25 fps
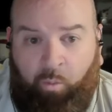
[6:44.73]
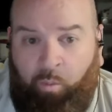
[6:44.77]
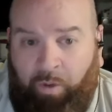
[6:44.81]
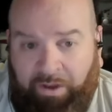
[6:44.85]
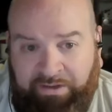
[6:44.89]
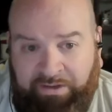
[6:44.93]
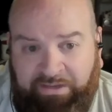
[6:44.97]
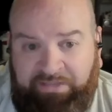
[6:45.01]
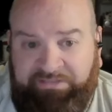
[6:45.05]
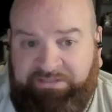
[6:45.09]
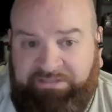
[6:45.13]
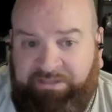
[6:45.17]

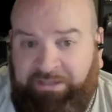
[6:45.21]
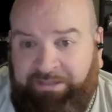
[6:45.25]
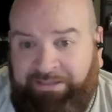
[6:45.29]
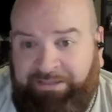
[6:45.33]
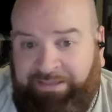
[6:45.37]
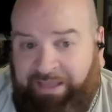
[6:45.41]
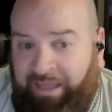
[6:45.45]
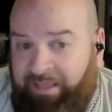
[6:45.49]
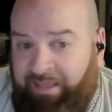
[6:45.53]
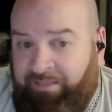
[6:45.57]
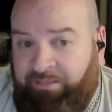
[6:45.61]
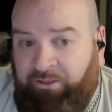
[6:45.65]
What does
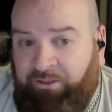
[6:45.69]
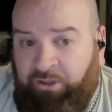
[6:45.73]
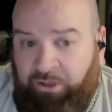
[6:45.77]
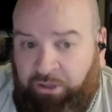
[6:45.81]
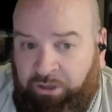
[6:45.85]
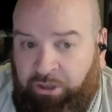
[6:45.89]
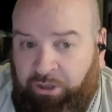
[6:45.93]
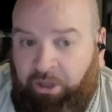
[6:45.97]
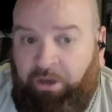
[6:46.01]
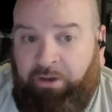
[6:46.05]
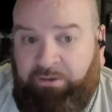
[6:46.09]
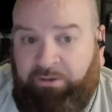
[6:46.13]

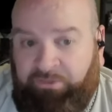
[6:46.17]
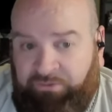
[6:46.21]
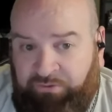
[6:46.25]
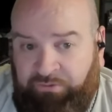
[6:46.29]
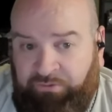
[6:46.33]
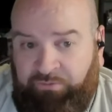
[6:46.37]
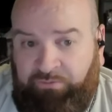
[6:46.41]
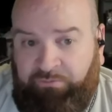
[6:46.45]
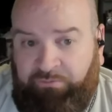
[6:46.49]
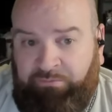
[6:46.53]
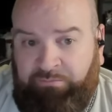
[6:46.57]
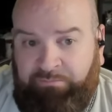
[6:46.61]
Caitlin Clark
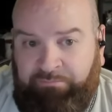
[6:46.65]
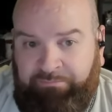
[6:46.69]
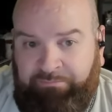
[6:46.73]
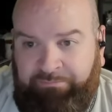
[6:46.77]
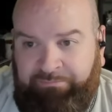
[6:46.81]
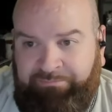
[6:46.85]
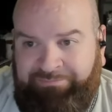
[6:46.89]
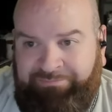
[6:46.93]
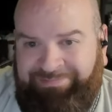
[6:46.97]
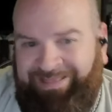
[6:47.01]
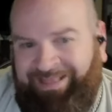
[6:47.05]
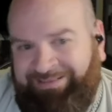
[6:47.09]
do
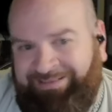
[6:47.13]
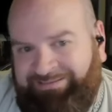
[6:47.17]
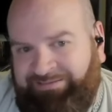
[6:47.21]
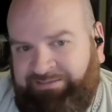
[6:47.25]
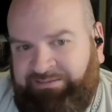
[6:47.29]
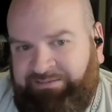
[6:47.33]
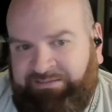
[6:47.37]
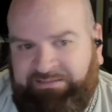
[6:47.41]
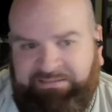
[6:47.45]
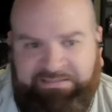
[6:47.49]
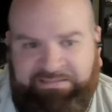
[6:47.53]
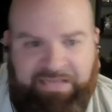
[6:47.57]

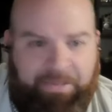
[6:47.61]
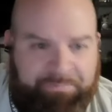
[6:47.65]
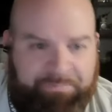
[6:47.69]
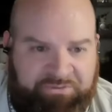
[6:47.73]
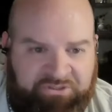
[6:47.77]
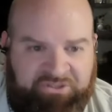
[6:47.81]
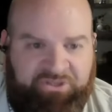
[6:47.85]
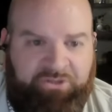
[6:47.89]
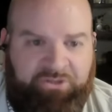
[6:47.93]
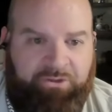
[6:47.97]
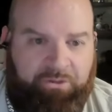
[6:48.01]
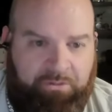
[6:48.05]
that's
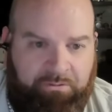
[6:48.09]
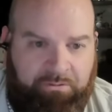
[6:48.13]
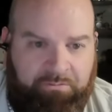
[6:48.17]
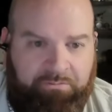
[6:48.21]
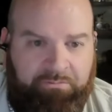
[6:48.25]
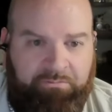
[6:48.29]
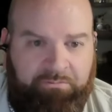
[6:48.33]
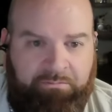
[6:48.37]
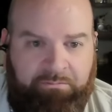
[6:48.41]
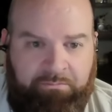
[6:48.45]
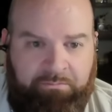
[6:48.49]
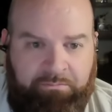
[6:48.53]
exceptional?
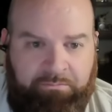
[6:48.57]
